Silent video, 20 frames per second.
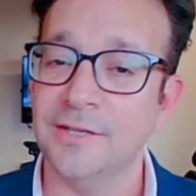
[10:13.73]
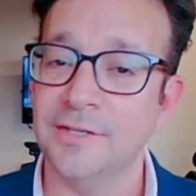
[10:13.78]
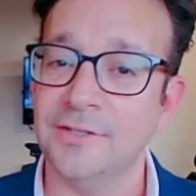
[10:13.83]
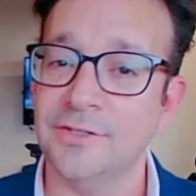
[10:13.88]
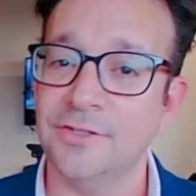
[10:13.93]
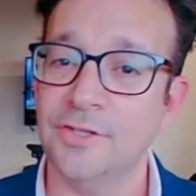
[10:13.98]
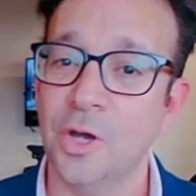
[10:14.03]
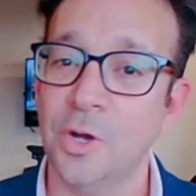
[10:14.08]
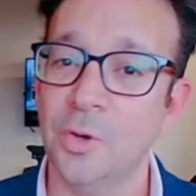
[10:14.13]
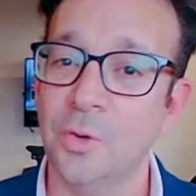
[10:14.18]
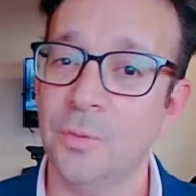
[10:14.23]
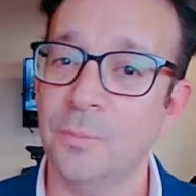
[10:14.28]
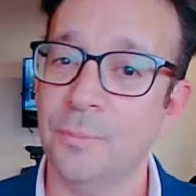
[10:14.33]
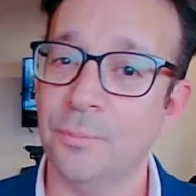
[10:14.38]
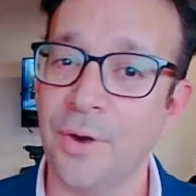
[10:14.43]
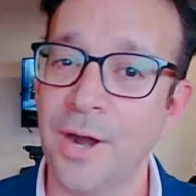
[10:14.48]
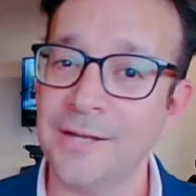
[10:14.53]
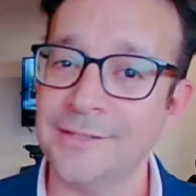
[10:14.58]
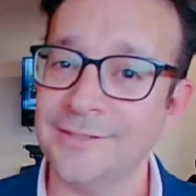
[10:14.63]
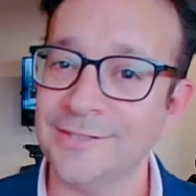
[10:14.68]
So
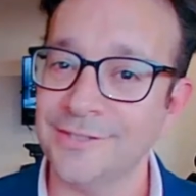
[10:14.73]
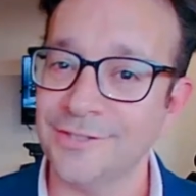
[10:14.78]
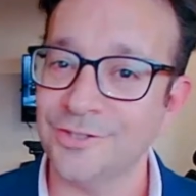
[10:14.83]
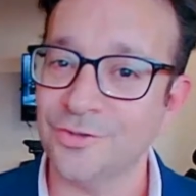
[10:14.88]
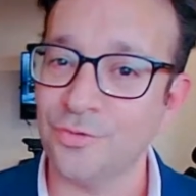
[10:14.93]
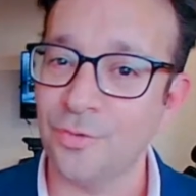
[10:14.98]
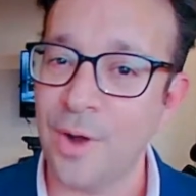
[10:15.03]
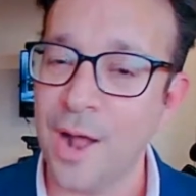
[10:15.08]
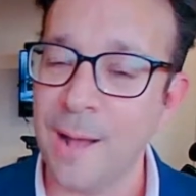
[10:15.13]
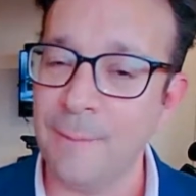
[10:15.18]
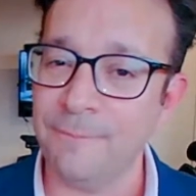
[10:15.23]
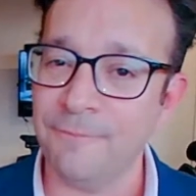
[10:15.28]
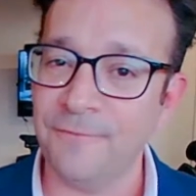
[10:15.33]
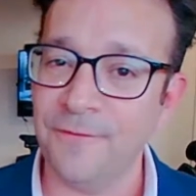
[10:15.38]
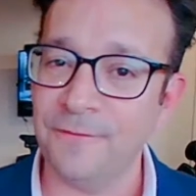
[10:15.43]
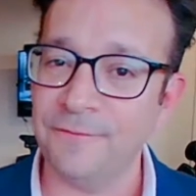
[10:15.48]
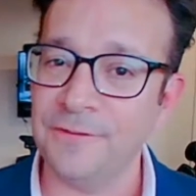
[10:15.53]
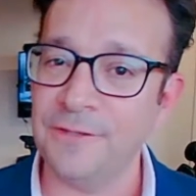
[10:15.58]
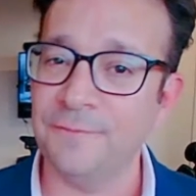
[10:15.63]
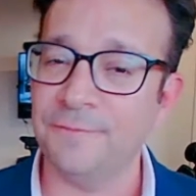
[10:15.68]
prices drop
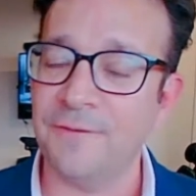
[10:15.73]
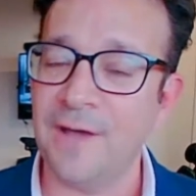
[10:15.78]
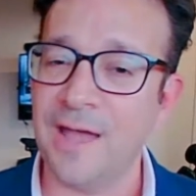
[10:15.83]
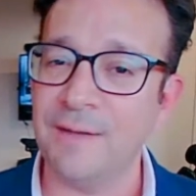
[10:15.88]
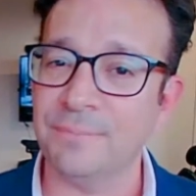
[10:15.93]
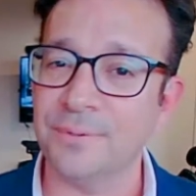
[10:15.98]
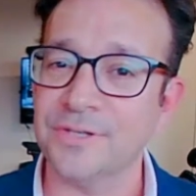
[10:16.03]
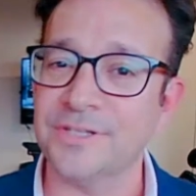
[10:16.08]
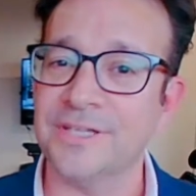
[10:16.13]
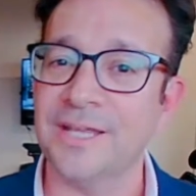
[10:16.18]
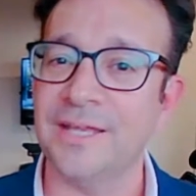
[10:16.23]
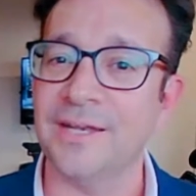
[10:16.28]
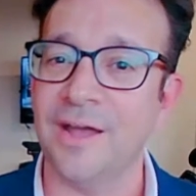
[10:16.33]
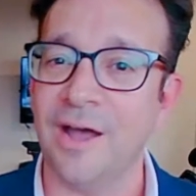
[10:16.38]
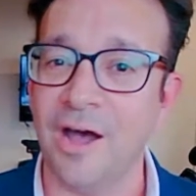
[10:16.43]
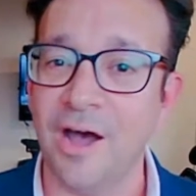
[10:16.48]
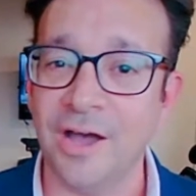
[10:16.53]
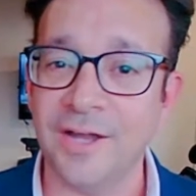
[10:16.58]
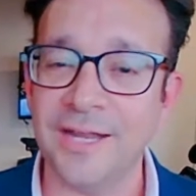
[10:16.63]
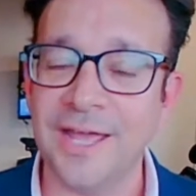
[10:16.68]
55%
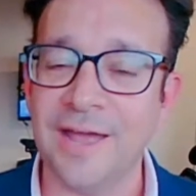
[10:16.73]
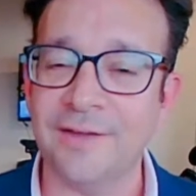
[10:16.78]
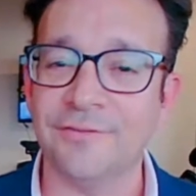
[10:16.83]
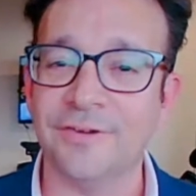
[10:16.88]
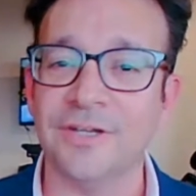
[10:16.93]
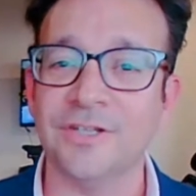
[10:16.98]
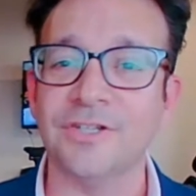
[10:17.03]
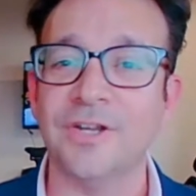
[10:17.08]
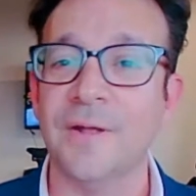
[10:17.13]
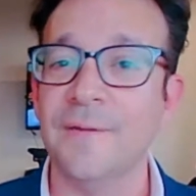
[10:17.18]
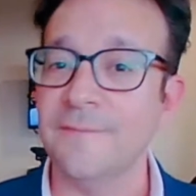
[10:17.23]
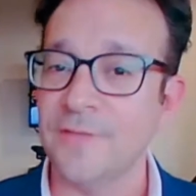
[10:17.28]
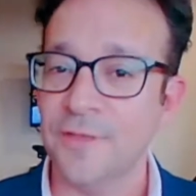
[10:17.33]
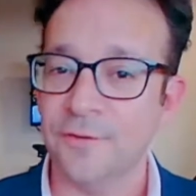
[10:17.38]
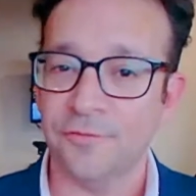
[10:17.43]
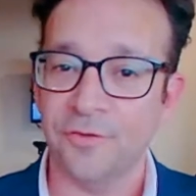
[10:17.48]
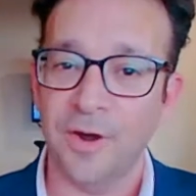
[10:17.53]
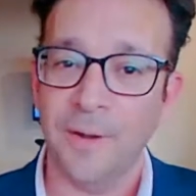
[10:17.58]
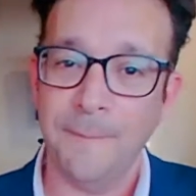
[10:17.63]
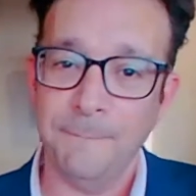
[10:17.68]
on average
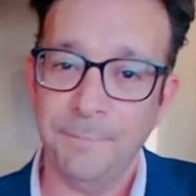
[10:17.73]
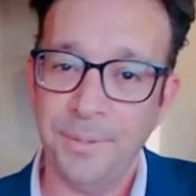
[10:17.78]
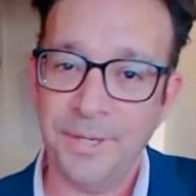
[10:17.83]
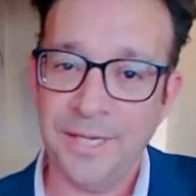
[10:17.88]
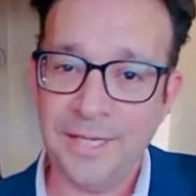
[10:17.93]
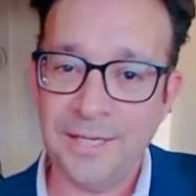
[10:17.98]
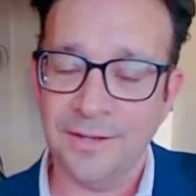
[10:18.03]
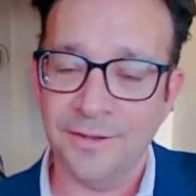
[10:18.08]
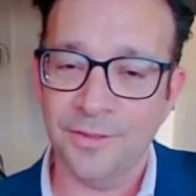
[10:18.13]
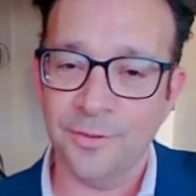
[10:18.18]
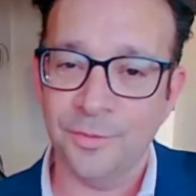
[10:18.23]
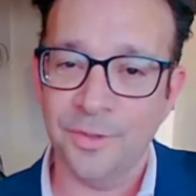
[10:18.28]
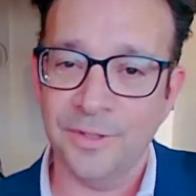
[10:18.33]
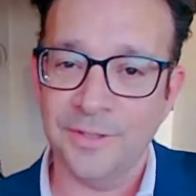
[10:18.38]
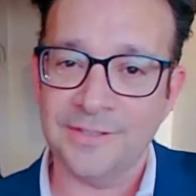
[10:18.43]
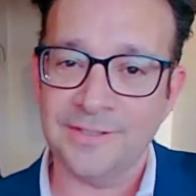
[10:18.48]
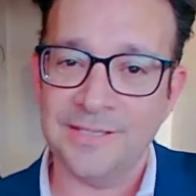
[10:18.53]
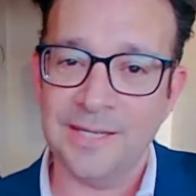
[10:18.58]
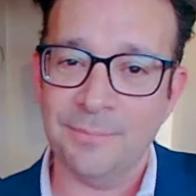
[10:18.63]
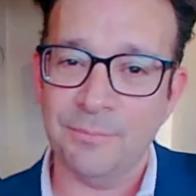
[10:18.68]
from peak of the real
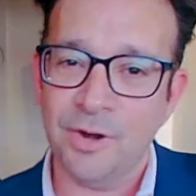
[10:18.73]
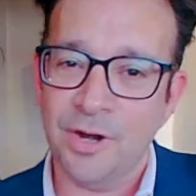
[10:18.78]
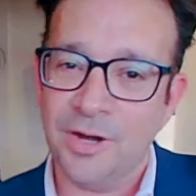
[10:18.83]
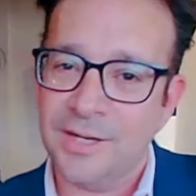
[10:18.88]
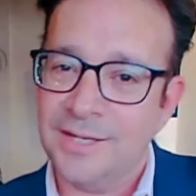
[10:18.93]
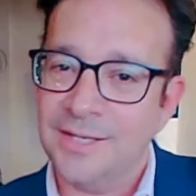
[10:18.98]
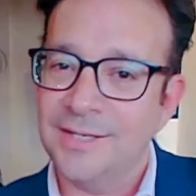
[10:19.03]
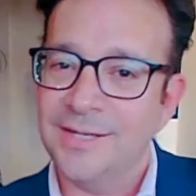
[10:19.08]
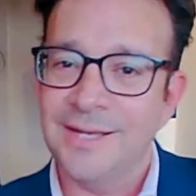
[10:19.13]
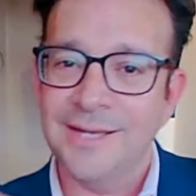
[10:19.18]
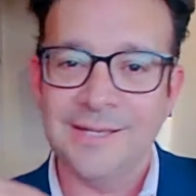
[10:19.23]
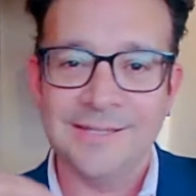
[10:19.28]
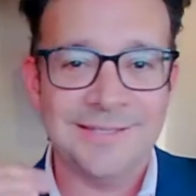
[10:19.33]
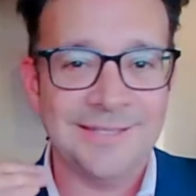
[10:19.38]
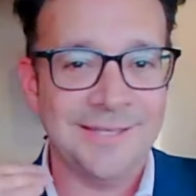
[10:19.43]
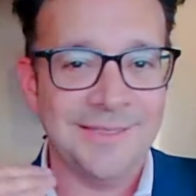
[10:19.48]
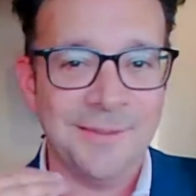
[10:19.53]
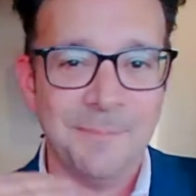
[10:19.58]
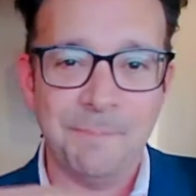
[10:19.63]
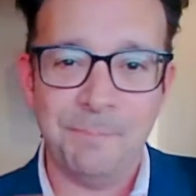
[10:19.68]
estate market
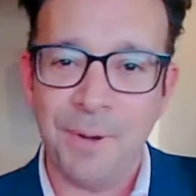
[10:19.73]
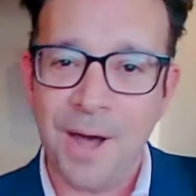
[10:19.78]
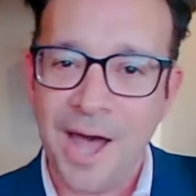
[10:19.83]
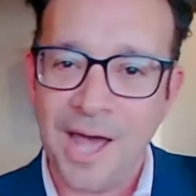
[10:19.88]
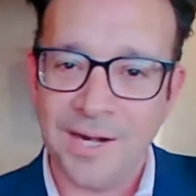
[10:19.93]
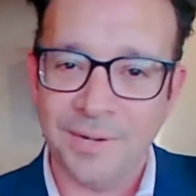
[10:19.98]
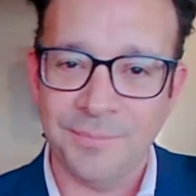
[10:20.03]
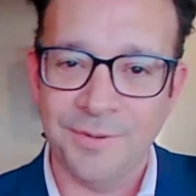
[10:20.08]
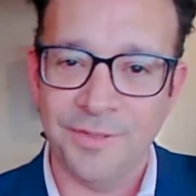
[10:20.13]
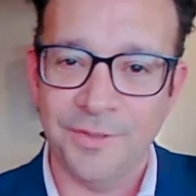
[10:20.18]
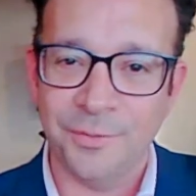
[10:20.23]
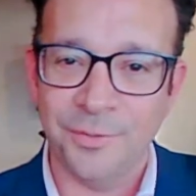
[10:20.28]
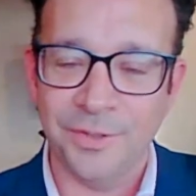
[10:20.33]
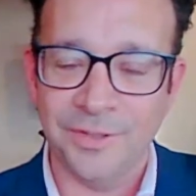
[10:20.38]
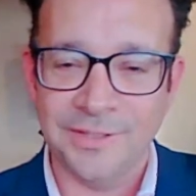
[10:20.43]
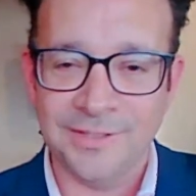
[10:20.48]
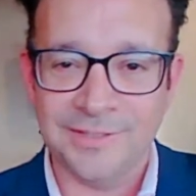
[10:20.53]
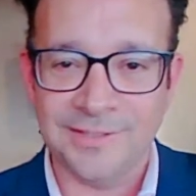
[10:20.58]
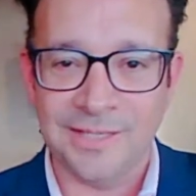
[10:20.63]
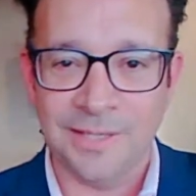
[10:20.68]
to the bottom of the
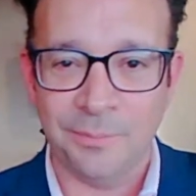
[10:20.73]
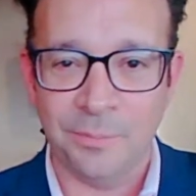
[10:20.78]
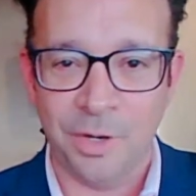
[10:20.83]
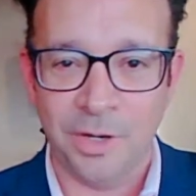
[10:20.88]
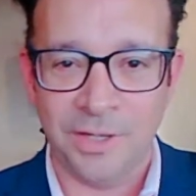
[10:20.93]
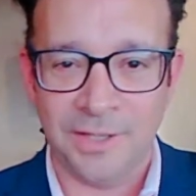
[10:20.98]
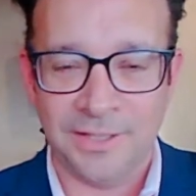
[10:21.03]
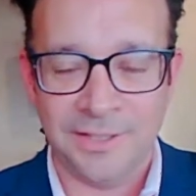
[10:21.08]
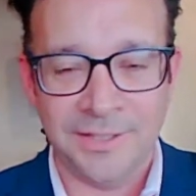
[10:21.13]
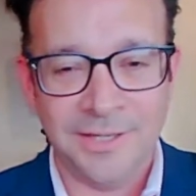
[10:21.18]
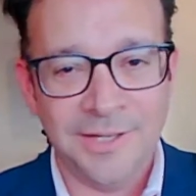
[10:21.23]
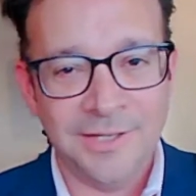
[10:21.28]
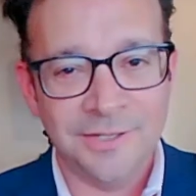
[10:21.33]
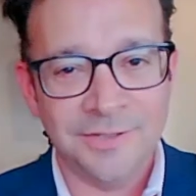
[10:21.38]
real estate market.